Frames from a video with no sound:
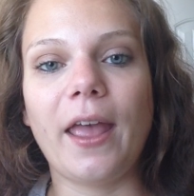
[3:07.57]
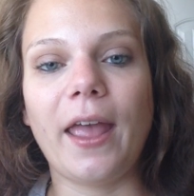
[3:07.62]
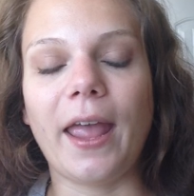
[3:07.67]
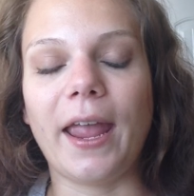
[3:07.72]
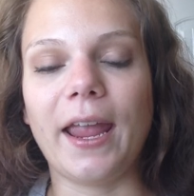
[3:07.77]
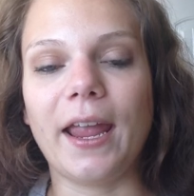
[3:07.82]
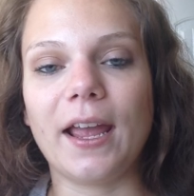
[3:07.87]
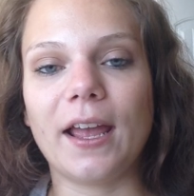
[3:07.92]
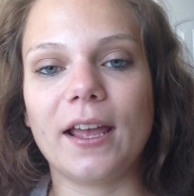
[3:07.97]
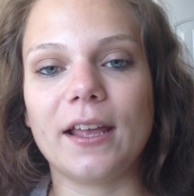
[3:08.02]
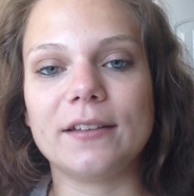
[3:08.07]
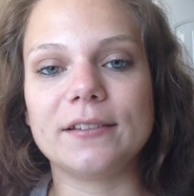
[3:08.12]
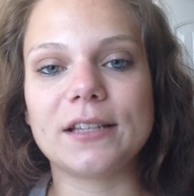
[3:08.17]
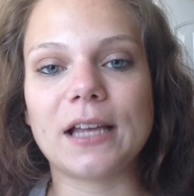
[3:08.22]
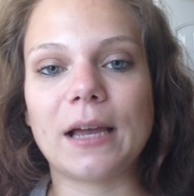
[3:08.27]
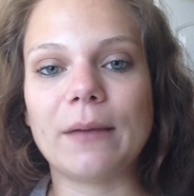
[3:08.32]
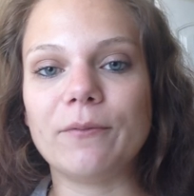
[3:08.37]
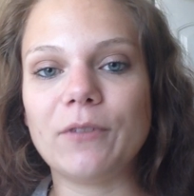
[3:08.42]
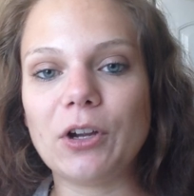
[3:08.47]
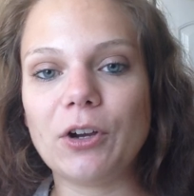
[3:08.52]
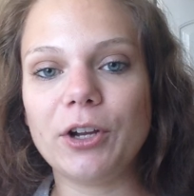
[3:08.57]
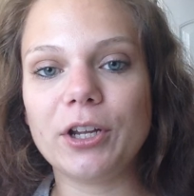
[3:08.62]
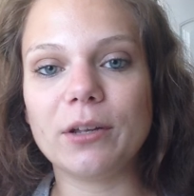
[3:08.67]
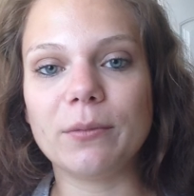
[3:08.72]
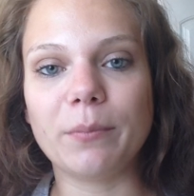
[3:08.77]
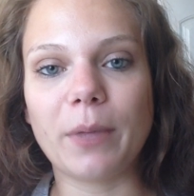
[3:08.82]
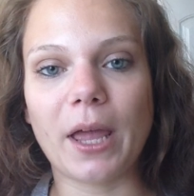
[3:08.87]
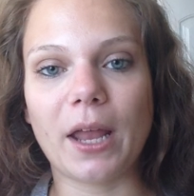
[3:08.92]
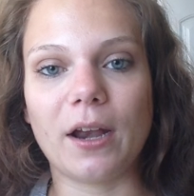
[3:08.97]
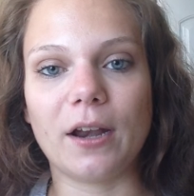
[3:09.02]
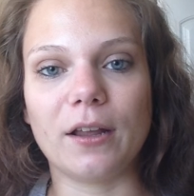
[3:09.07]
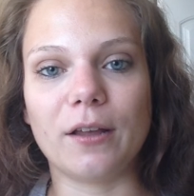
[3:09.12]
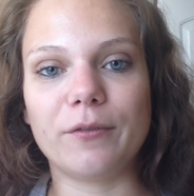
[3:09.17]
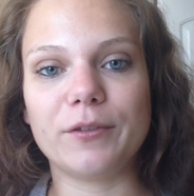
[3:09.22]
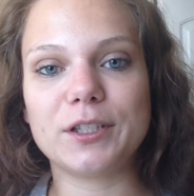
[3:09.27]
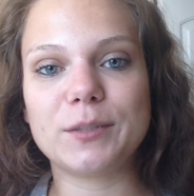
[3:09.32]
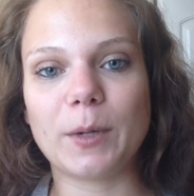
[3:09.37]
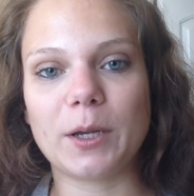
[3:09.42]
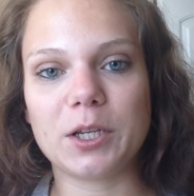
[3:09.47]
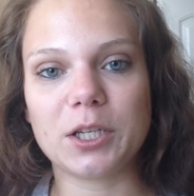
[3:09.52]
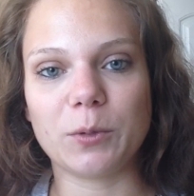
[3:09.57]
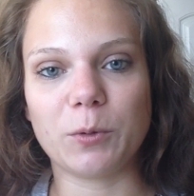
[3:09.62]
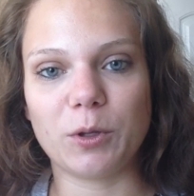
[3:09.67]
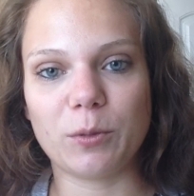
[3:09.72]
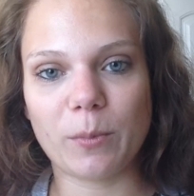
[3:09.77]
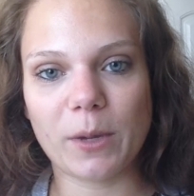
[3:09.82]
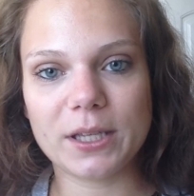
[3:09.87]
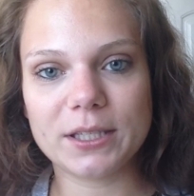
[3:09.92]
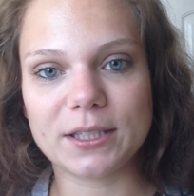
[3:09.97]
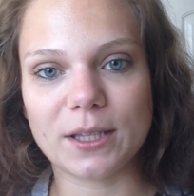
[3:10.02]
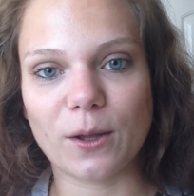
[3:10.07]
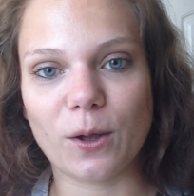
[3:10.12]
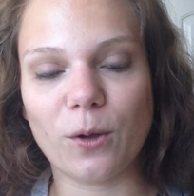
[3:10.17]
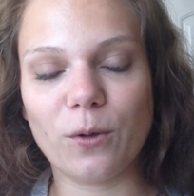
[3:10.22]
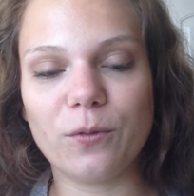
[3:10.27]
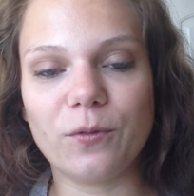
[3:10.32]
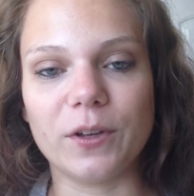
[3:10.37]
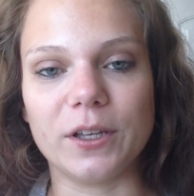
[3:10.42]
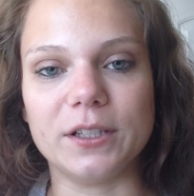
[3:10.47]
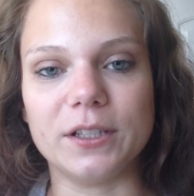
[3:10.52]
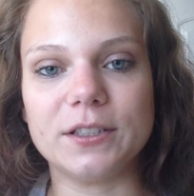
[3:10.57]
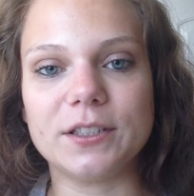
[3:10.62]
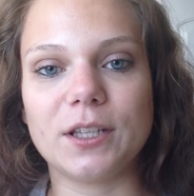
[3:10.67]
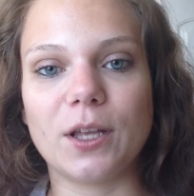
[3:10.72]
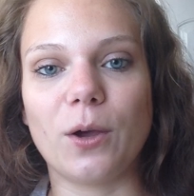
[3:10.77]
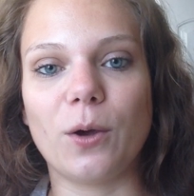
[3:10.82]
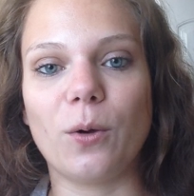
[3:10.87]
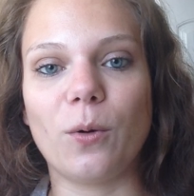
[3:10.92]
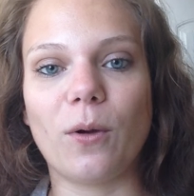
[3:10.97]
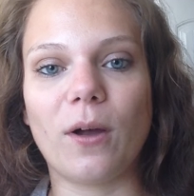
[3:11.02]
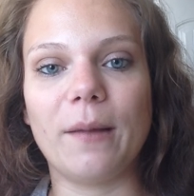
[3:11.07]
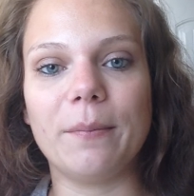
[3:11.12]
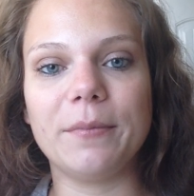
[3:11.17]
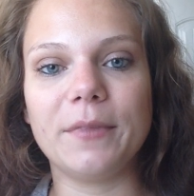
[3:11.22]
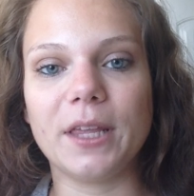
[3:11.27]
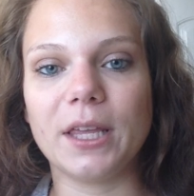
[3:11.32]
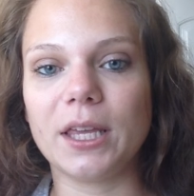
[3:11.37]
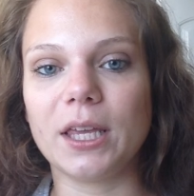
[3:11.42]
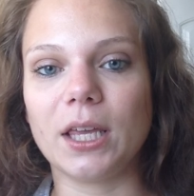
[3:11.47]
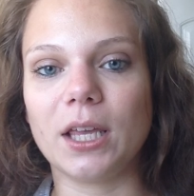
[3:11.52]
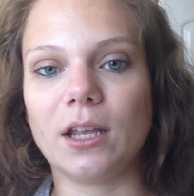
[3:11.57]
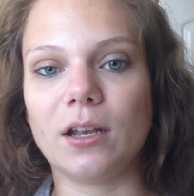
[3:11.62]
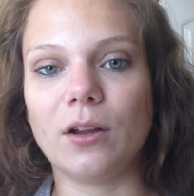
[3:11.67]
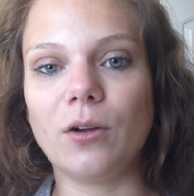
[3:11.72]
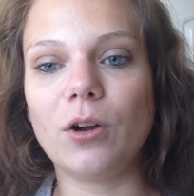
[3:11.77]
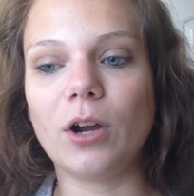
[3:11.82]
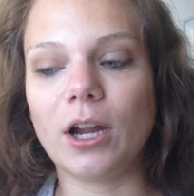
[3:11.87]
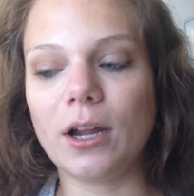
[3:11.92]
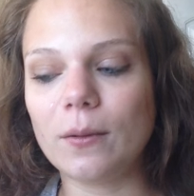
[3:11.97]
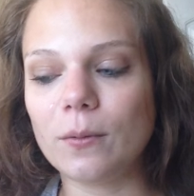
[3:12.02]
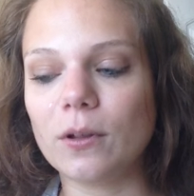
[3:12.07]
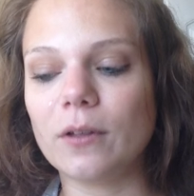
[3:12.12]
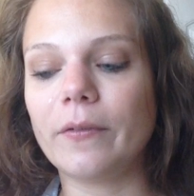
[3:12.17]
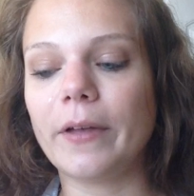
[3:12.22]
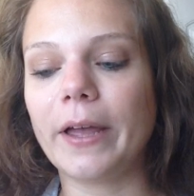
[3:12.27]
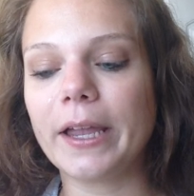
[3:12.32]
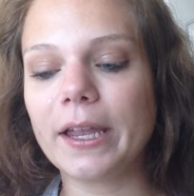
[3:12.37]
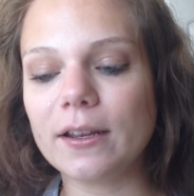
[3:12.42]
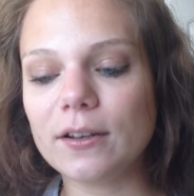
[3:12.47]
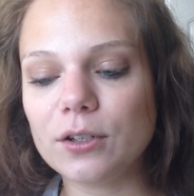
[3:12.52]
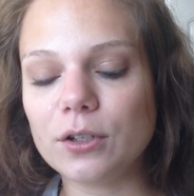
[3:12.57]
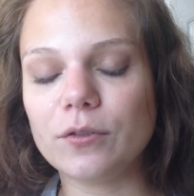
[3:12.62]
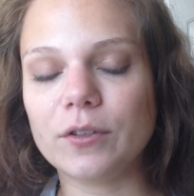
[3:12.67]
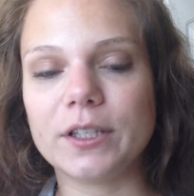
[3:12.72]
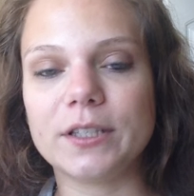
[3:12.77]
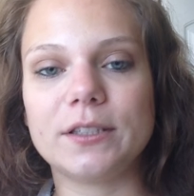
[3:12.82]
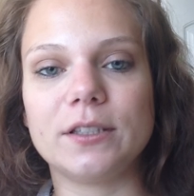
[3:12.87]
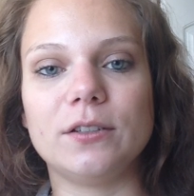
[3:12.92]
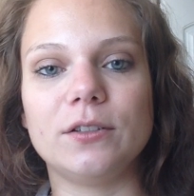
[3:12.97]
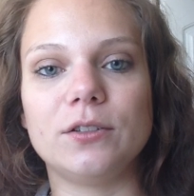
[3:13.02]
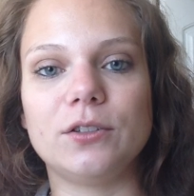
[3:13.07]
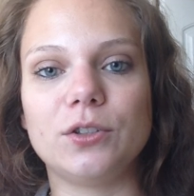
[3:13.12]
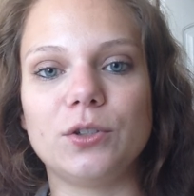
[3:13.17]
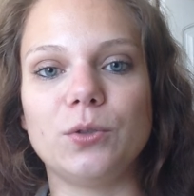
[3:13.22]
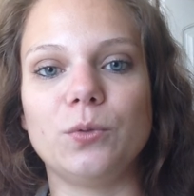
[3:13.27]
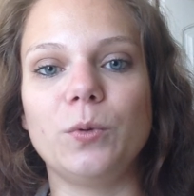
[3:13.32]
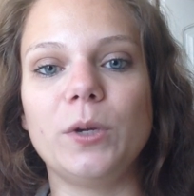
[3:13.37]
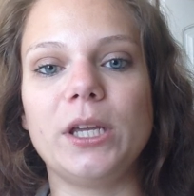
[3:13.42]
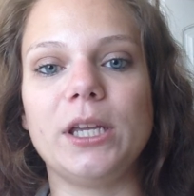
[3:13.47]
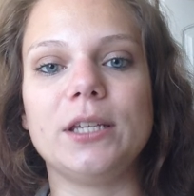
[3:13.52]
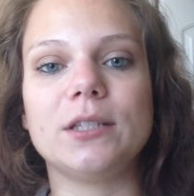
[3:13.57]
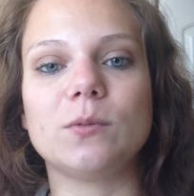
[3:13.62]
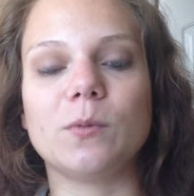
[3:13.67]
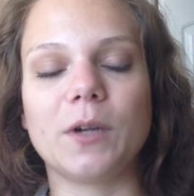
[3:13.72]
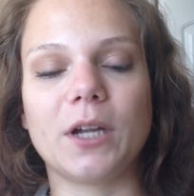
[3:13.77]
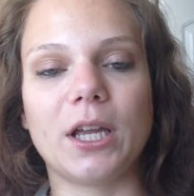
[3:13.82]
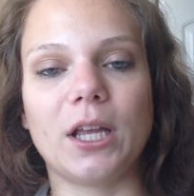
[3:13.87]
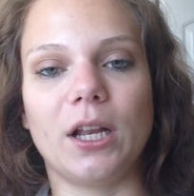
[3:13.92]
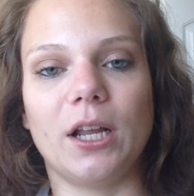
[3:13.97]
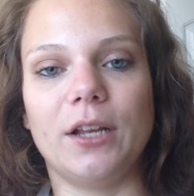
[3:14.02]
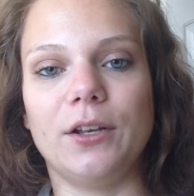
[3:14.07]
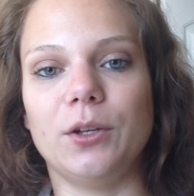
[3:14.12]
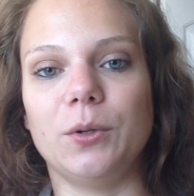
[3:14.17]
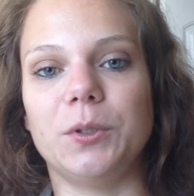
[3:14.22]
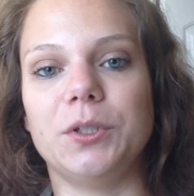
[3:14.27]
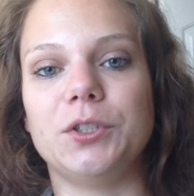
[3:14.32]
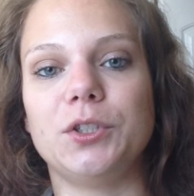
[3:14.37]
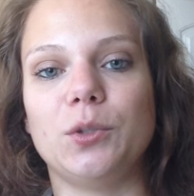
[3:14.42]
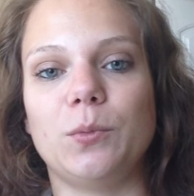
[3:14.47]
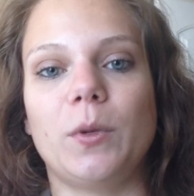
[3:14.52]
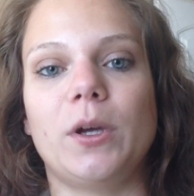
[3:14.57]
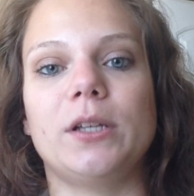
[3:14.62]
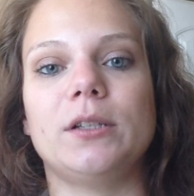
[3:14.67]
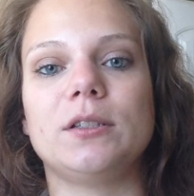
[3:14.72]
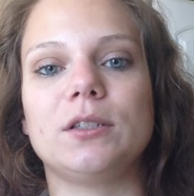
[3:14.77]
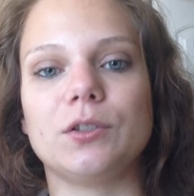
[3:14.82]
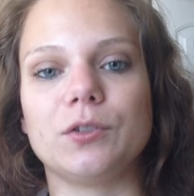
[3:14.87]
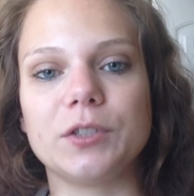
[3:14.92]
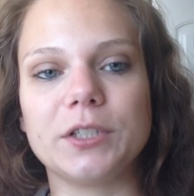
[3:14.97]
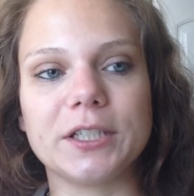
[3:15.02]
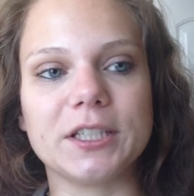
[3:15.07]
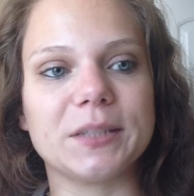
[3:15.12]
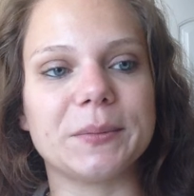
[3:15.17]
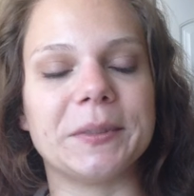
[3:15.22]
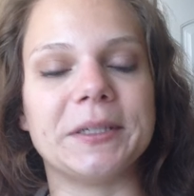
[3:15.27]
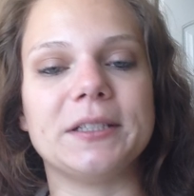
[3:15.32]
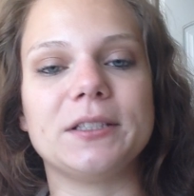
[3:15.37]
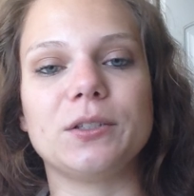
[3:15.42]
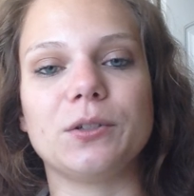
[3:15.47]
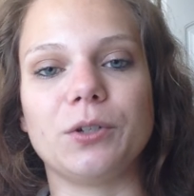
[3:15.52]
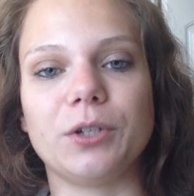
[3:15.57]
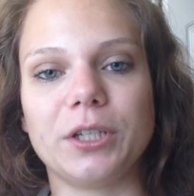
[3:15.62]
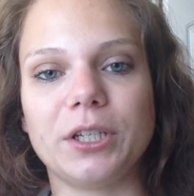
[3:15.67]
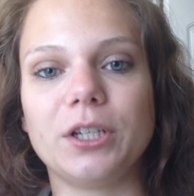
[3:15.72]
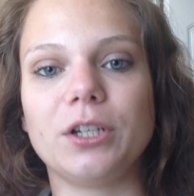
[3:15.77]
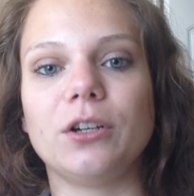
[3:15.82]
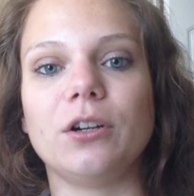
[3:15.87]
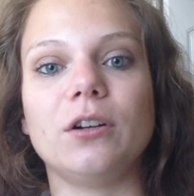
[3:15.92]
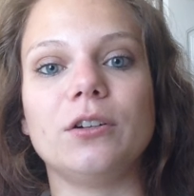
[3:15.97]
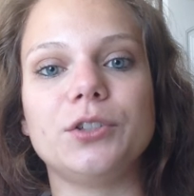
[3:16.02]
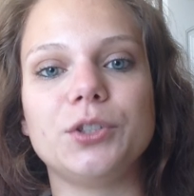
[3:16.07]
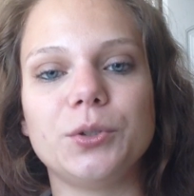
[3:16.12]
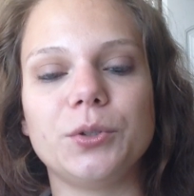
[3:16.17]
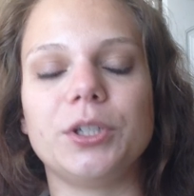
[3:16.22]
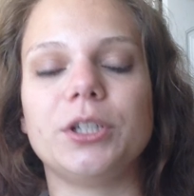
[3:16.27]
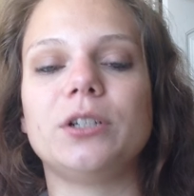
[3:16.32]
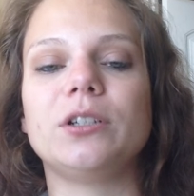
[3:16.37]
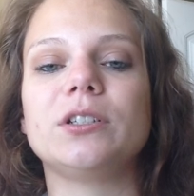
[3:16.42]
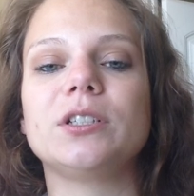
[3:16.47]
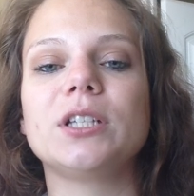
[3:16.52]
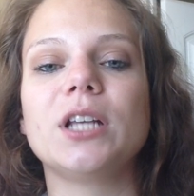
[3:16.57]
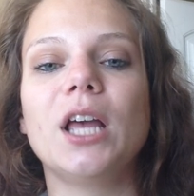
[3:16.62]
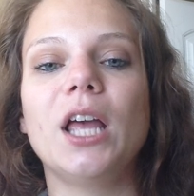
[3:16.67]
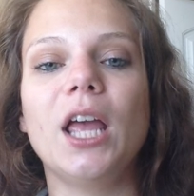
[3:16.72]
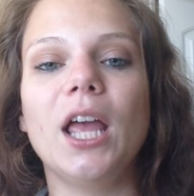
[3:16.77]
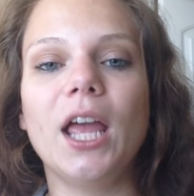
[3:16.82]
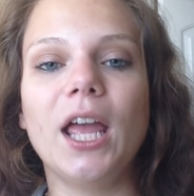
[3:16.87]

And I'm very competitive, especially with myself. And so I'm thinking, all right, well, if I can do this in 2 weeks, what can I do in 2 months or 6 months or a year or 2 years?